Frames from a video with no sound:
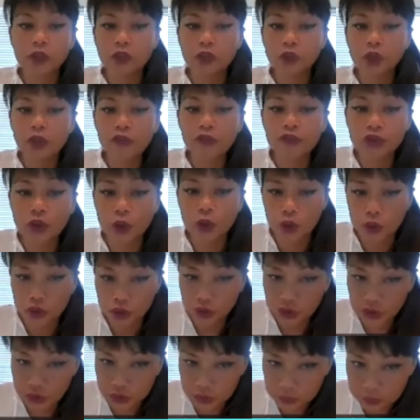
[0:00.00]
your north node,
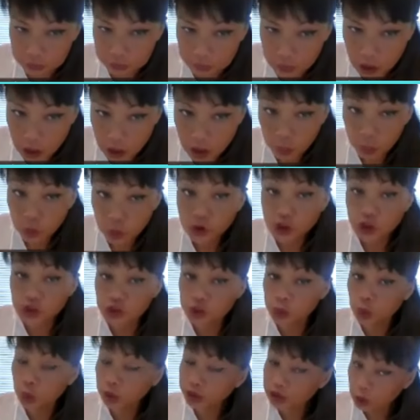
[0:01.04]
which
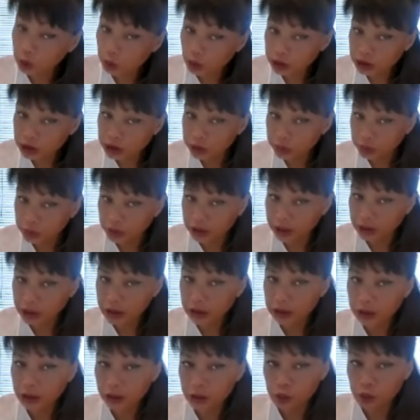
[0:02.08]
is 21
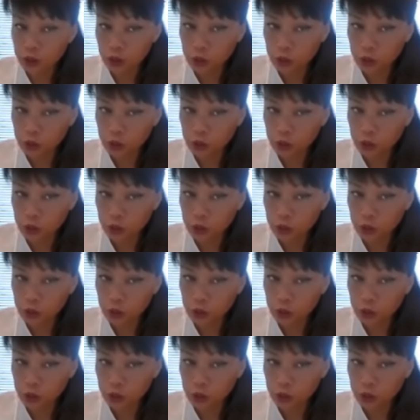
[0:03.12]
degree.